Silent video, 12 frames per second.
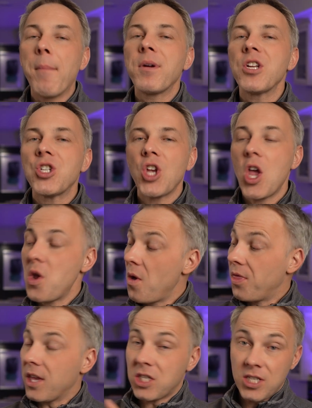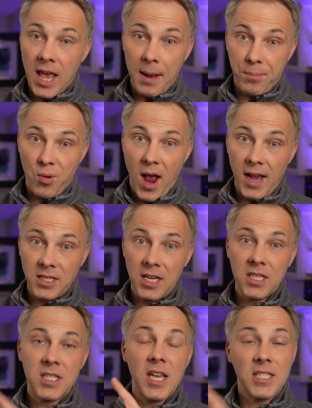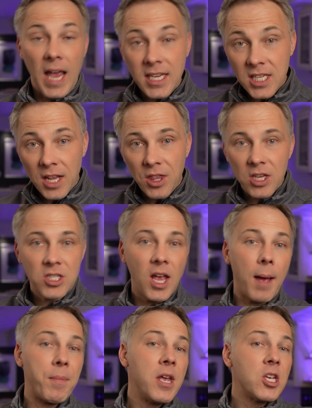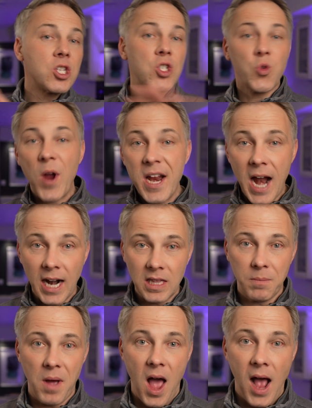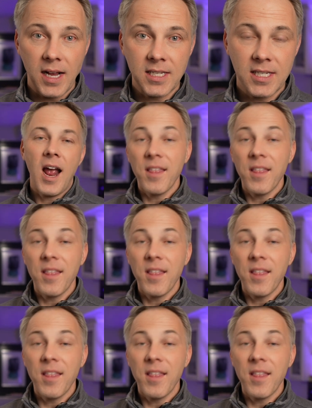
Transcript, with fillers: I'm gonna show you the setup process as I set this up straight out of the box.